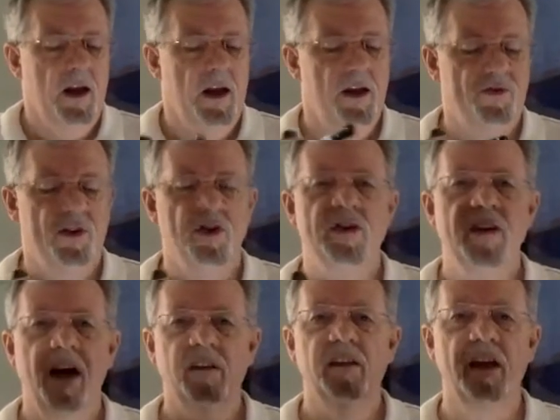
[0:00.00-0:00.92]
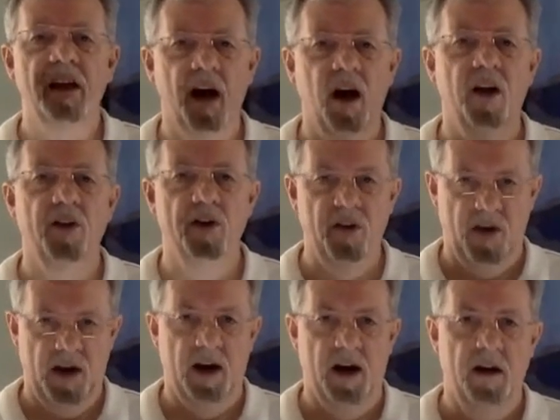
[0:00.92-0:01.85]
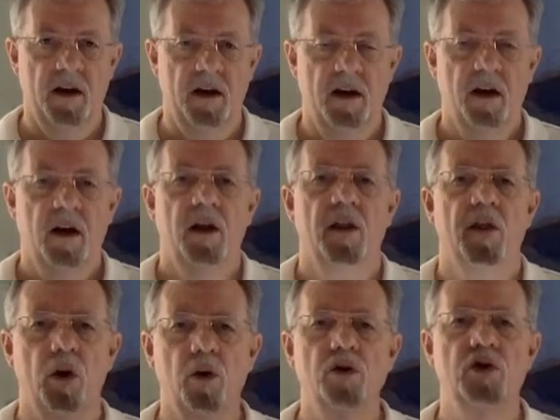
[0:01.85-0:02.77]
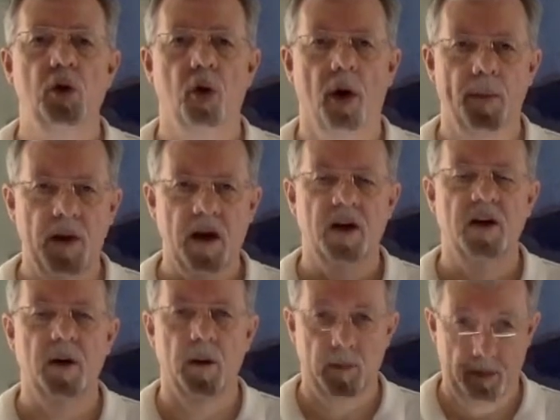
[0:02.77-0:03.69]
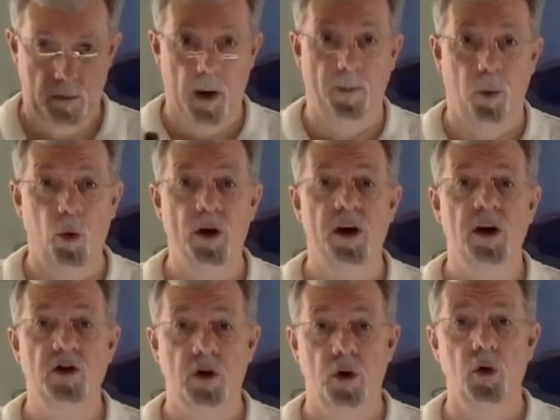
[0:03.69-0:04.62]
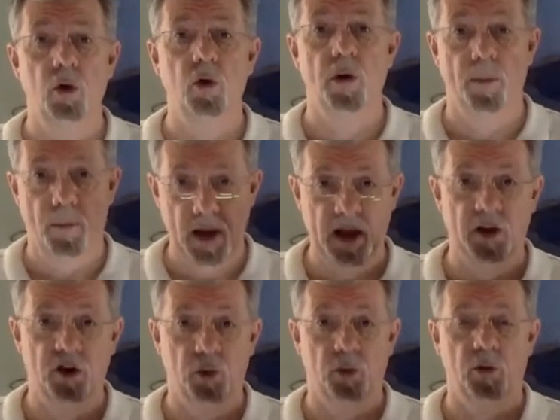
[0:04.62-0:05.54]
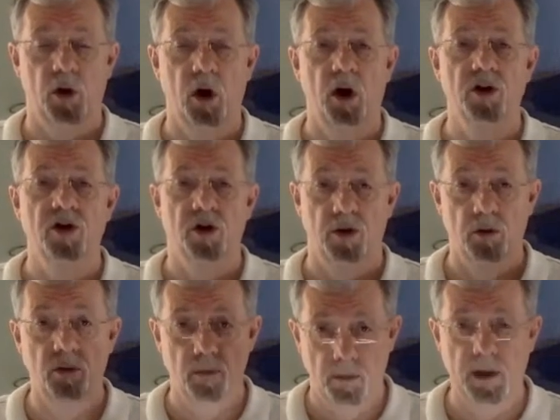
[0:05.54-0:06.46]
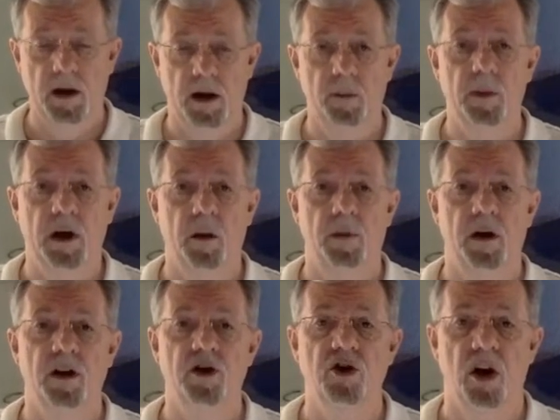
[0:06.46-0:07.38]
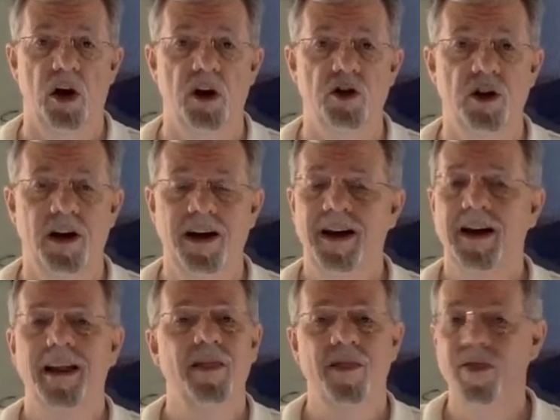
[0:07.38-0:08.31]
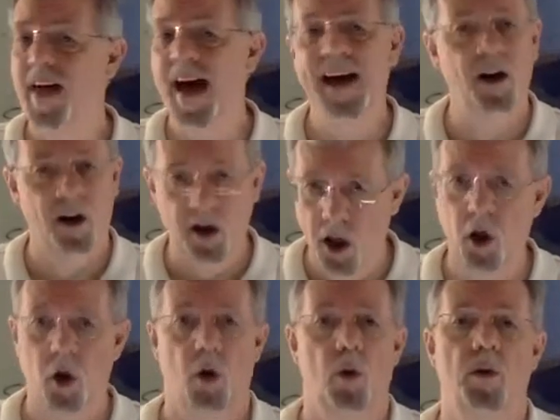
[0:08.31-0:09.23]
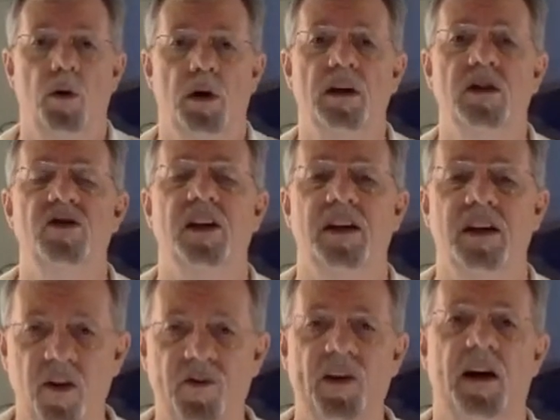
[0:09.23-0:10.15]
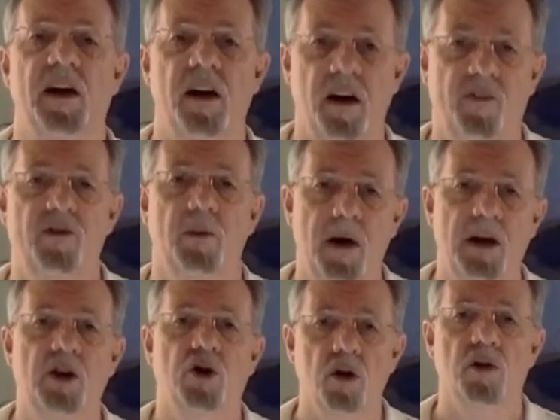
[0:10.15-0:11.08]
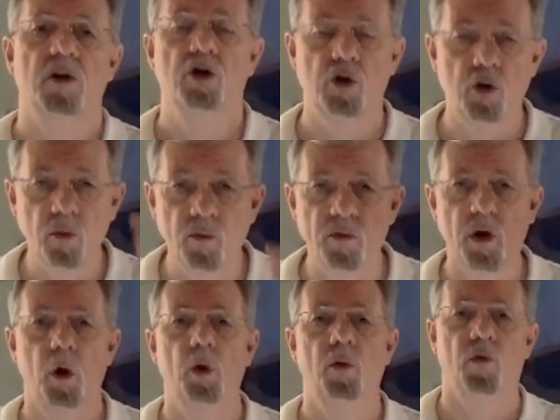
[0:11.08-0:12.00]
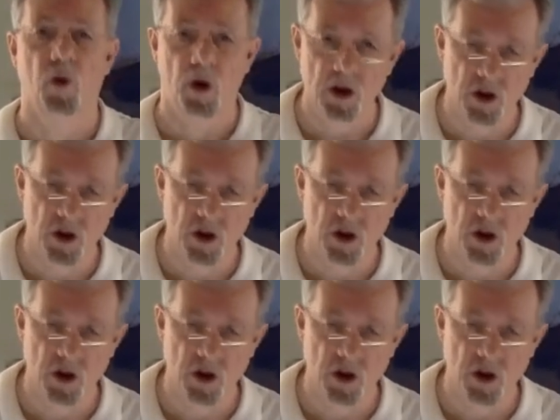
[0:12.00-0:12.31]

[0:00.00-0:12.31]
If there's nothing other than those who are being appointed to the bench with regards to being becoming a judge, that alone is significant enough to make sure that you vote for